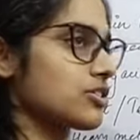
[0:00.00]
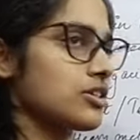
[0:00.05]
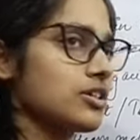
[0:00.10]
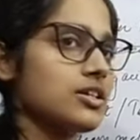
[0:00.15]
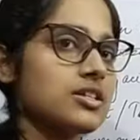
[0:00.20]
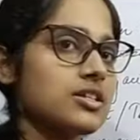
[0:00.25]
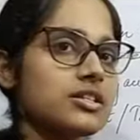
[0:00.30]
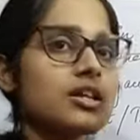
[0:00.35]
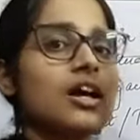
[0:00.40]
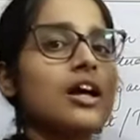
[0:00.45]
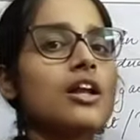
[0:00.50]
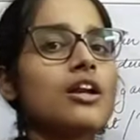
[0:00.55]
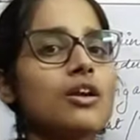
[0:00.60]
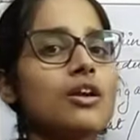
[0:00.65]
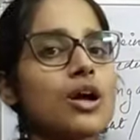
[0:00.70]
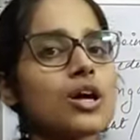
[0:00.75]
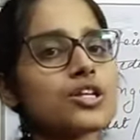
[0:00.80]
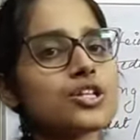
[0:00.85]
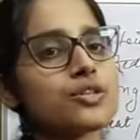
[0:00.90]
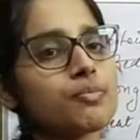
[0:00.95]
is
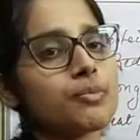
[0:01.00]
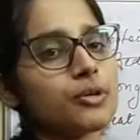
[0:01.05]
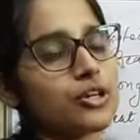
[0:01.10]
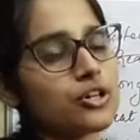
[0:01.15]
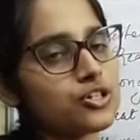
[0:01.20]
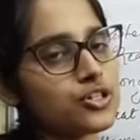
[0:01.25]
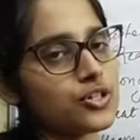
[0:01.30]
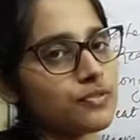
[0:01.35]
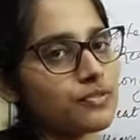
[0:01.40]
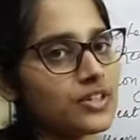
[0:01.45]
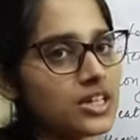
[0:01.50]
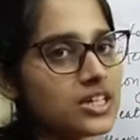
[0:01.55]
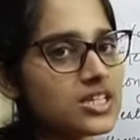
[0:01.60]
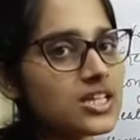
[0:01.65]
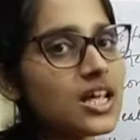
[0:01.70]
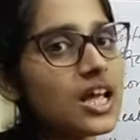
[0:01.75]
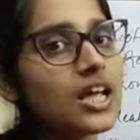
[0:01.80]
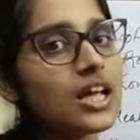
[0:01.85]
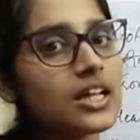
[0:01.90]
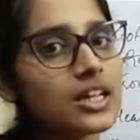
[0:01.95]
lost because of these
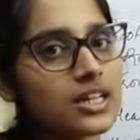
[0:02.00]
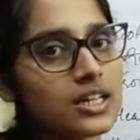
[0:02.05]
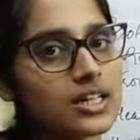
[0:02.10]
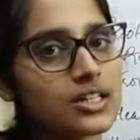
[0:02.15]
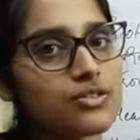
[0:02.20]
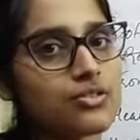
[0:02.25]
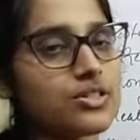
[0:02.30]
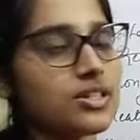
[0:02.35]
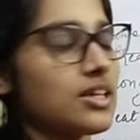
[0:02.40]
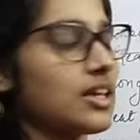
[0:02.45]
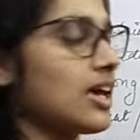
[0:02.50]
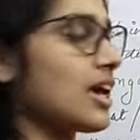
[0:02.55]
reducing